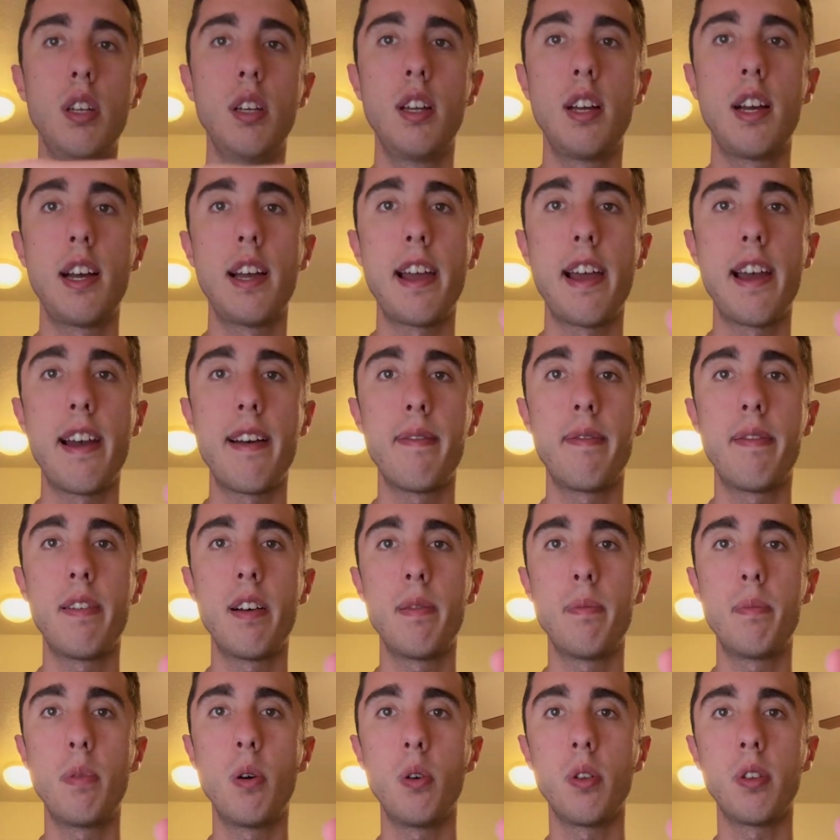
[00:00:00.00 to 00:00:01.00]
I
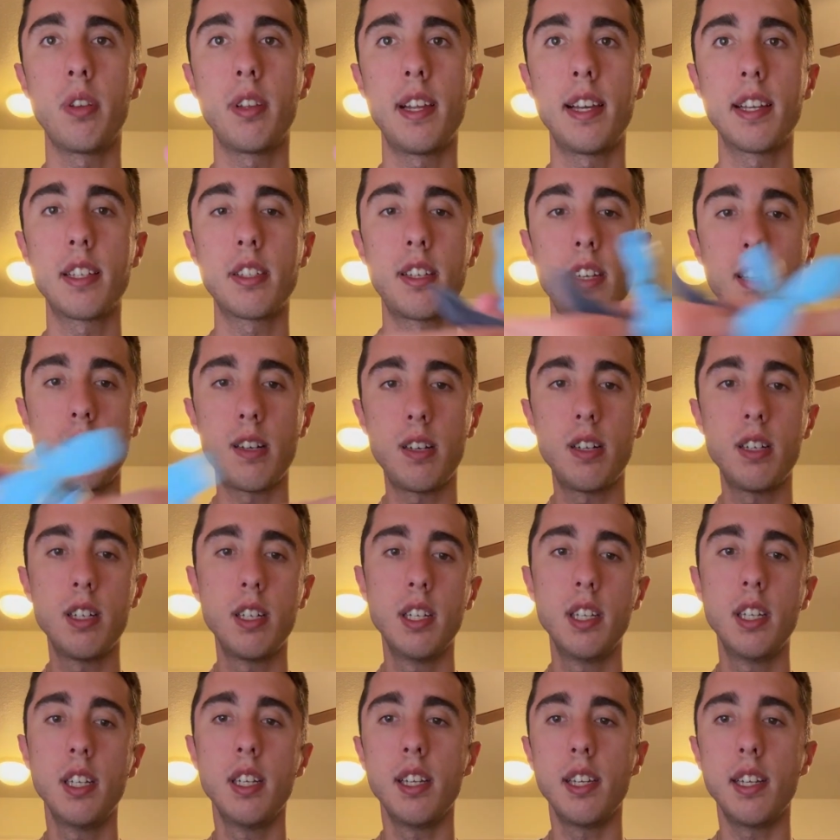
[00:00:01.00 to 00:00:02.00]
have both legs here.
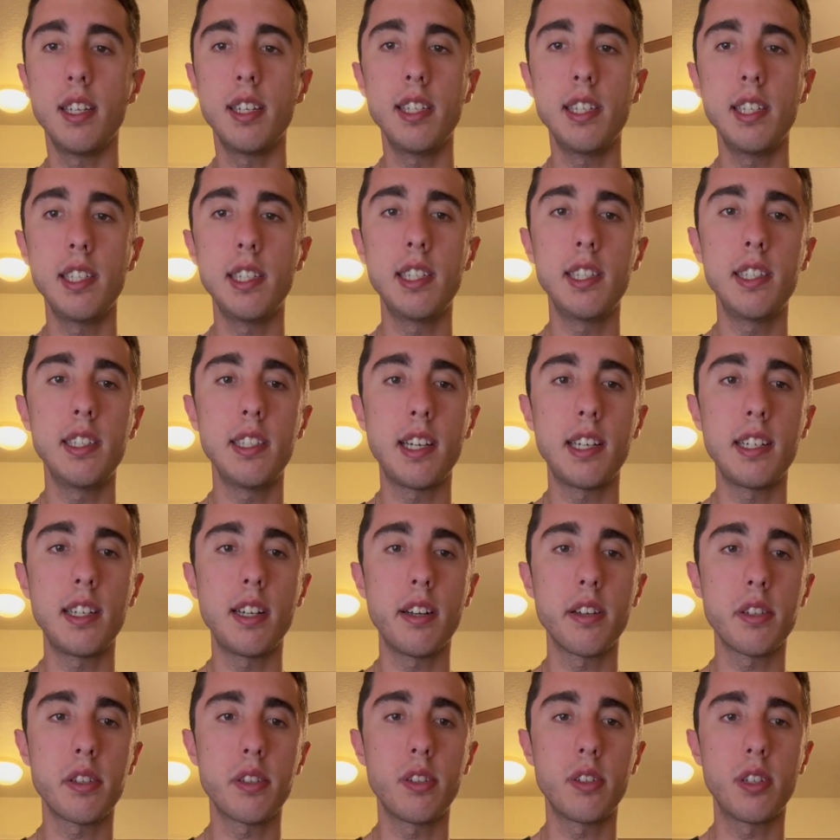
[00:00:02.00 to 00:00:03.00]
And I
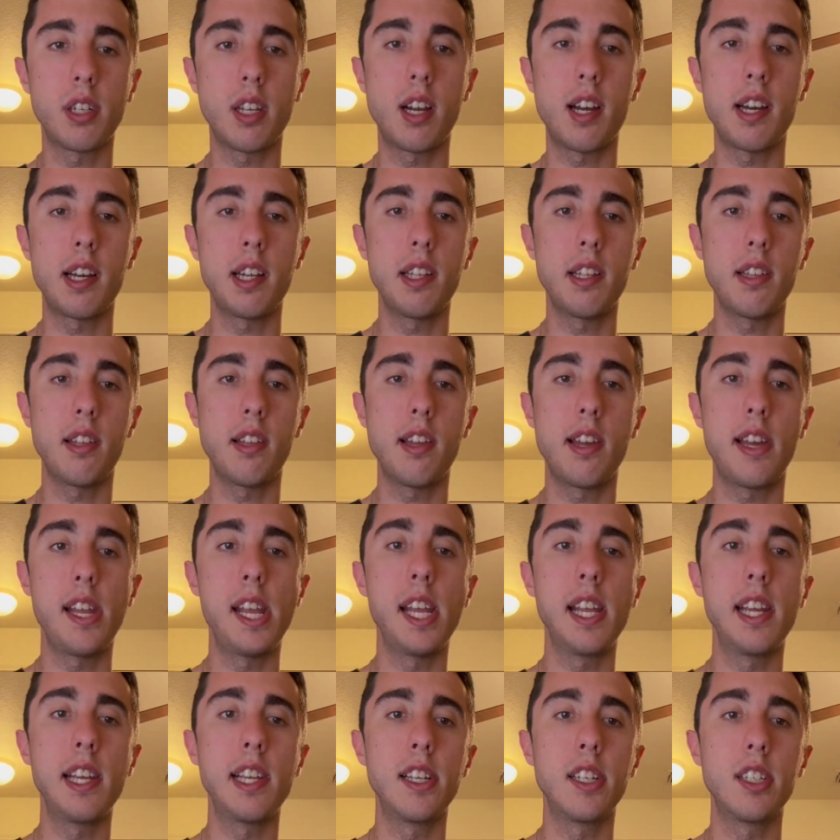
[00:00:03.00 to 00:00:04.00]
also got
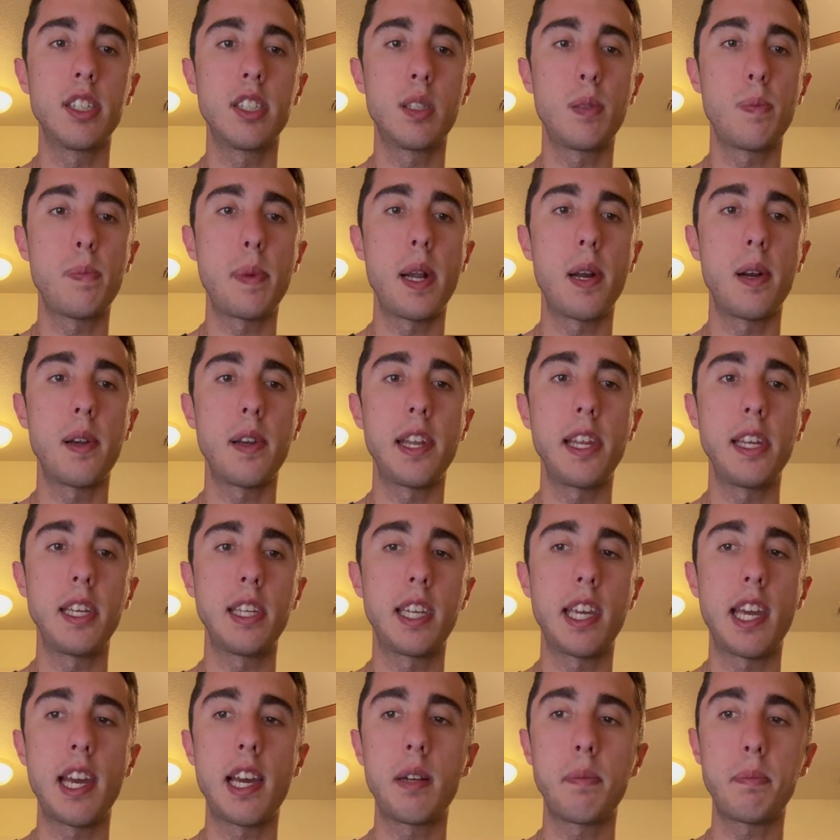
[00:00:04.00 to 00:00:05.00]
a spare
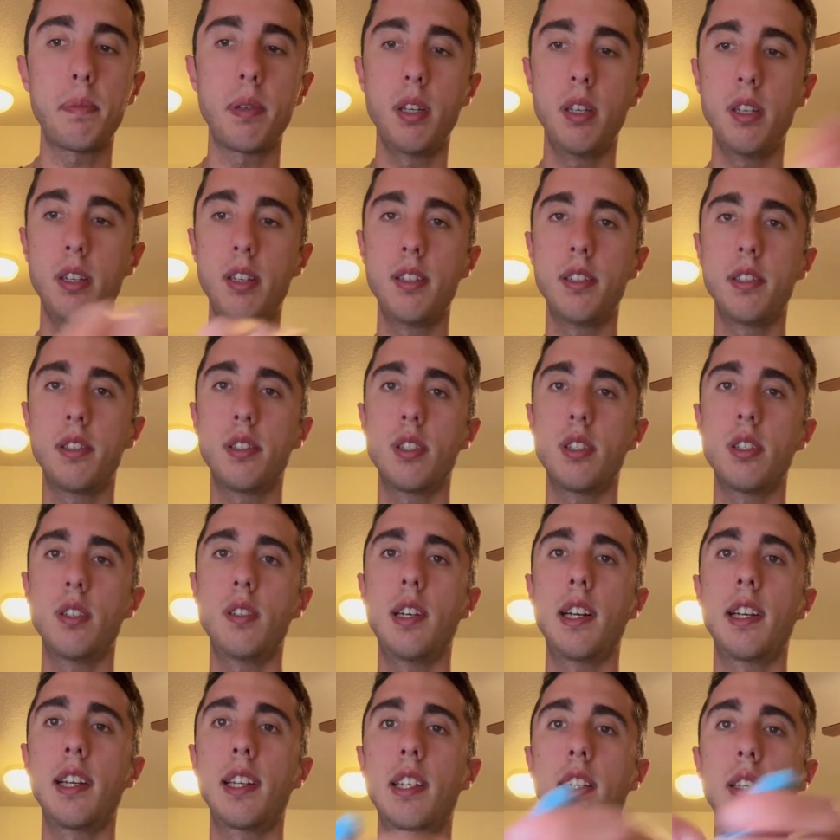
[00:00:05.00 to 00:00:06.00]
kneecap, so
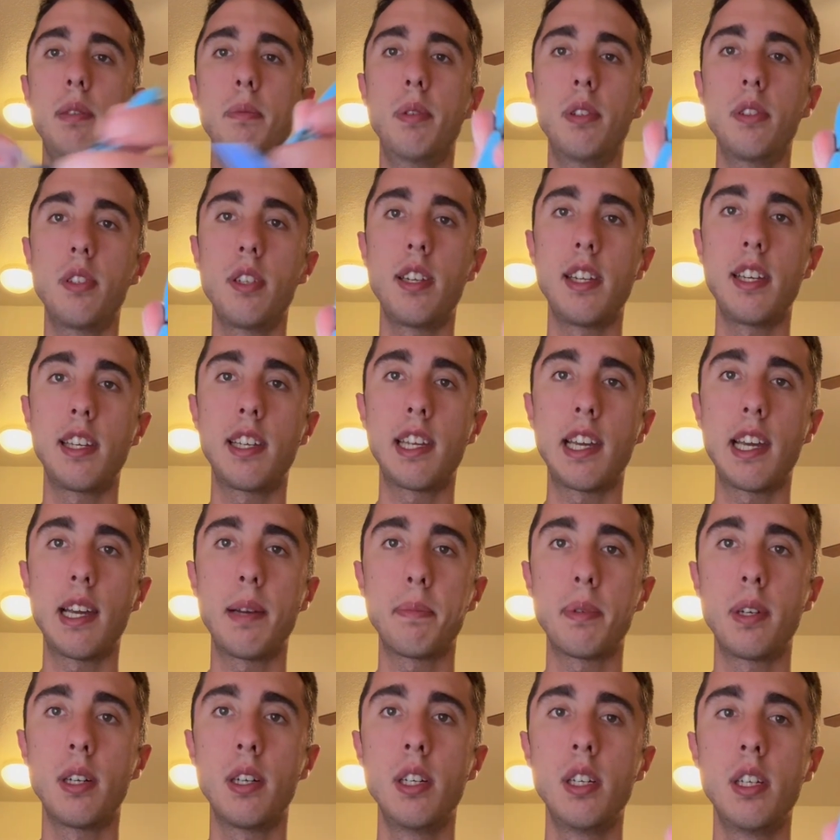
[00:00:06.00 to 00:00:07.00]
I can put the
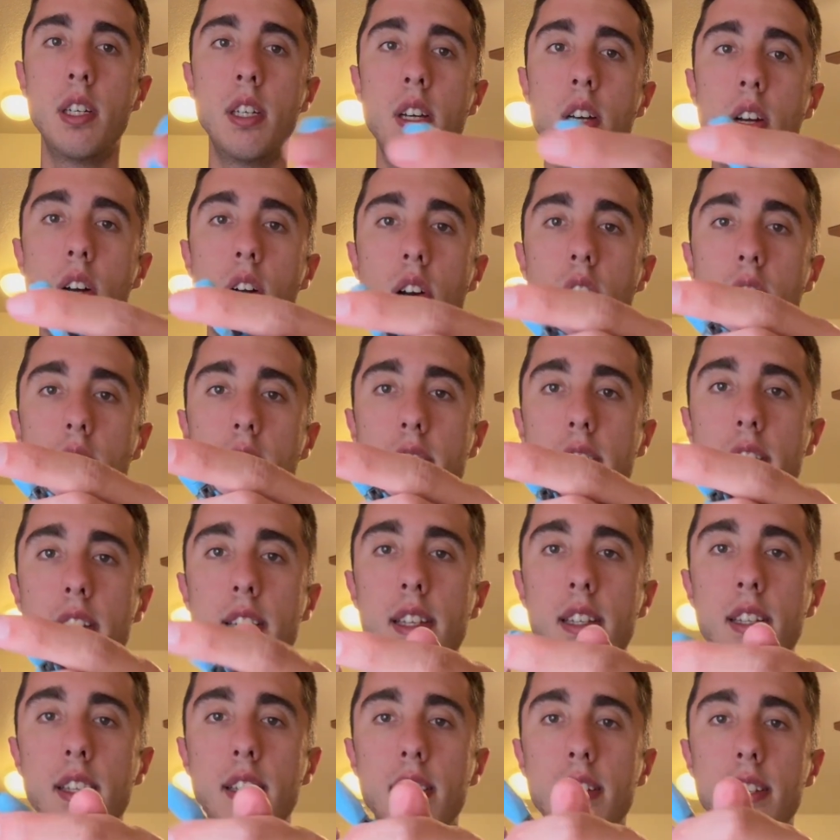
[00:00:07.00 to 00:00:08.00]
kneecap on
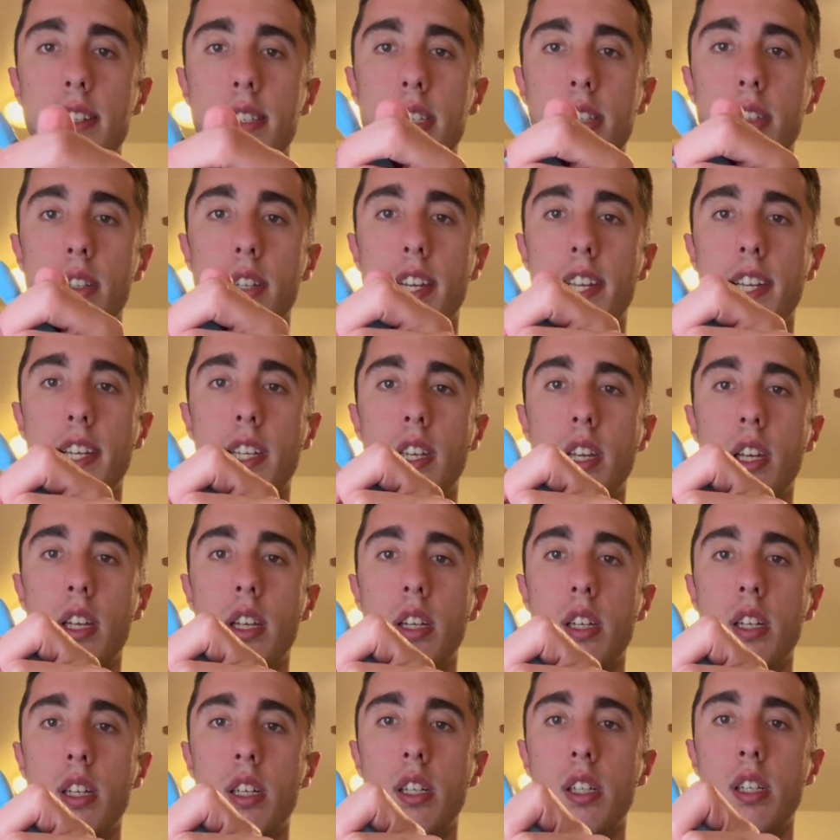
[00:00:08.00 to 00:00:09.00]
this leg.
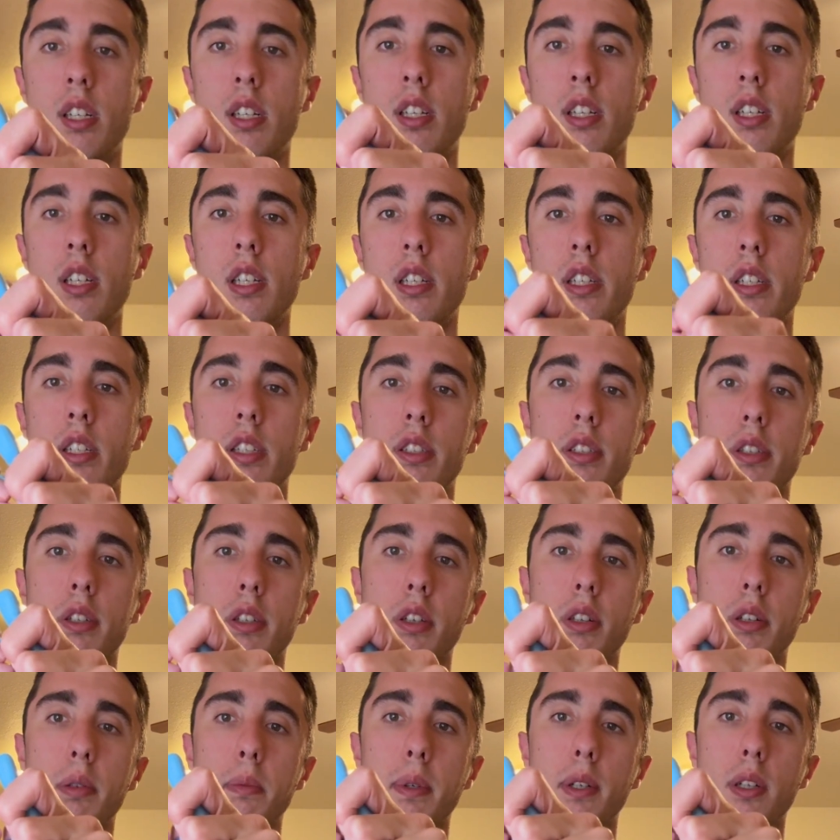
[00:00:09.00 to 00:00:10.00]

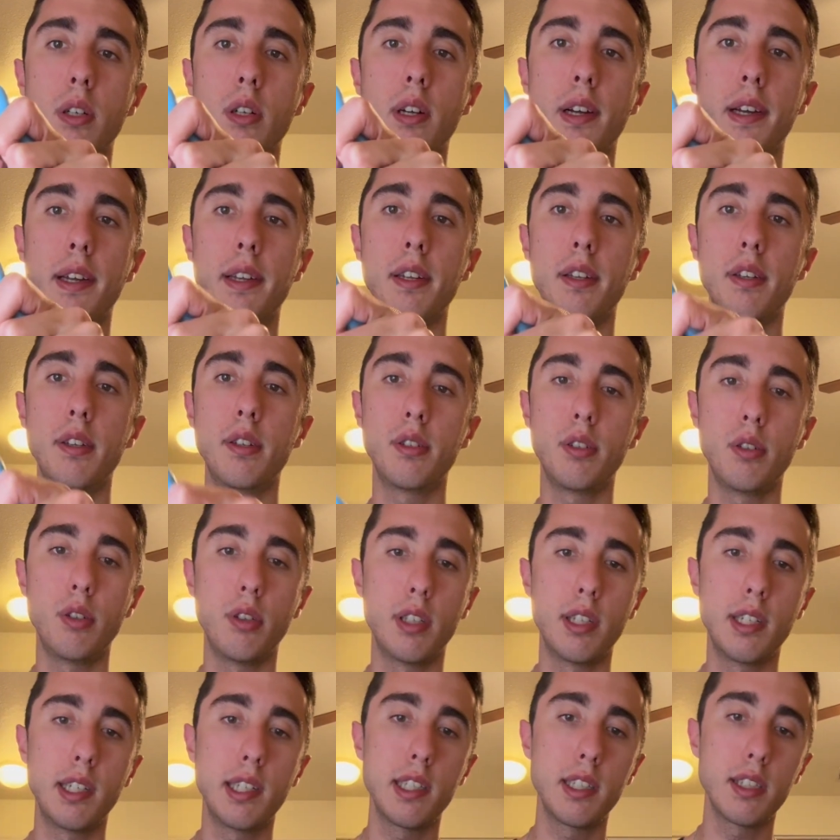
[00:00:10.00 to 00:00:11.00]
So let me go ahead and do
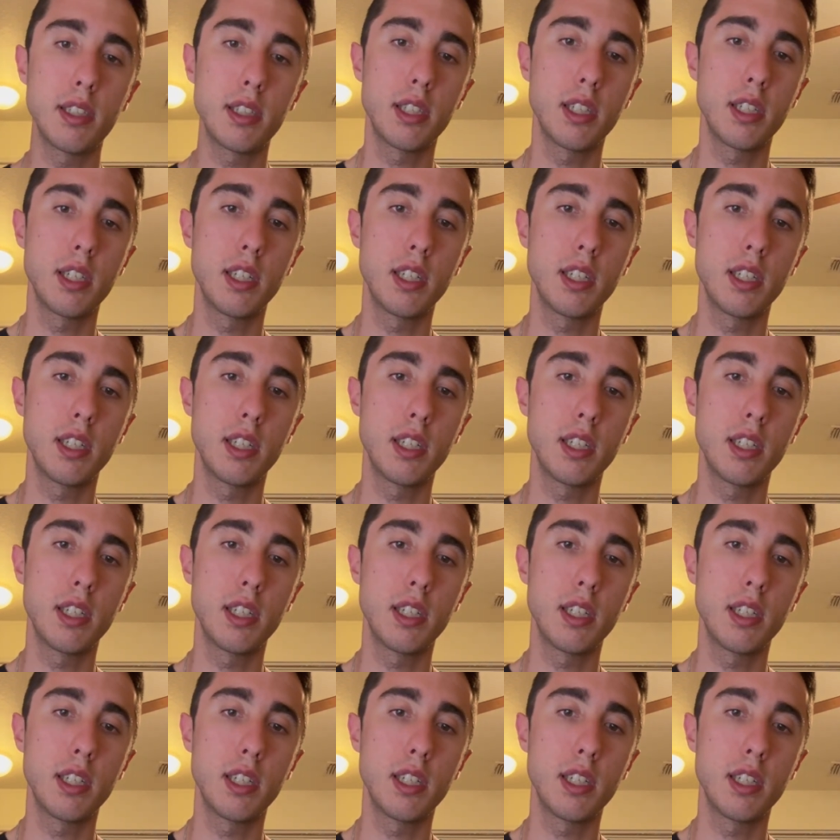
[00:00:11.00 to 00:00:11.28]
that.